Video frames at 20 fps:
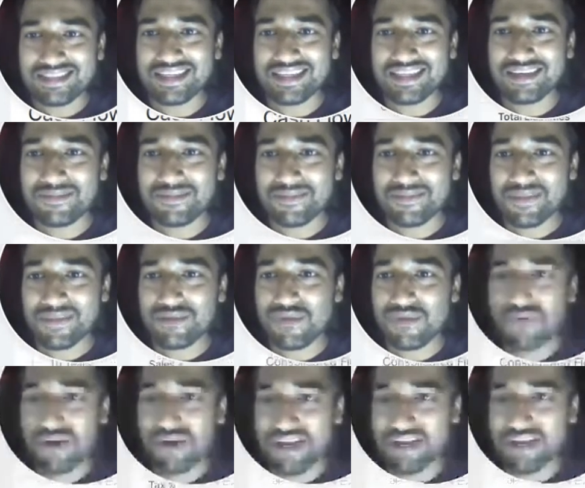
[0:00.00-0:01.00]
see,
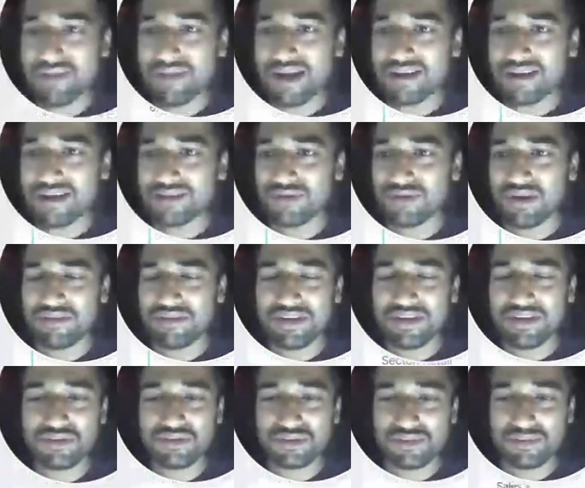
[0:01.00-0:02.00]
for DMart, for
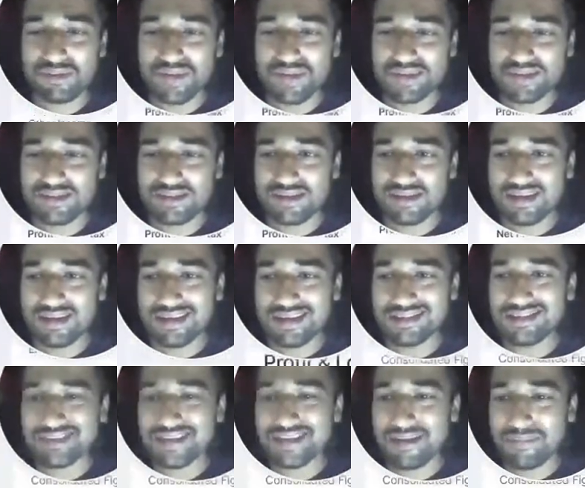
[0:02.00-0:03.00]
Revenue Supermarts,
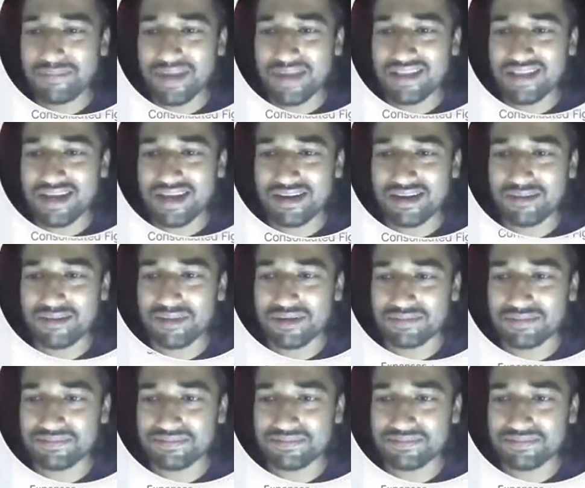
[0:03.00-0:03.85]
let's compare that number.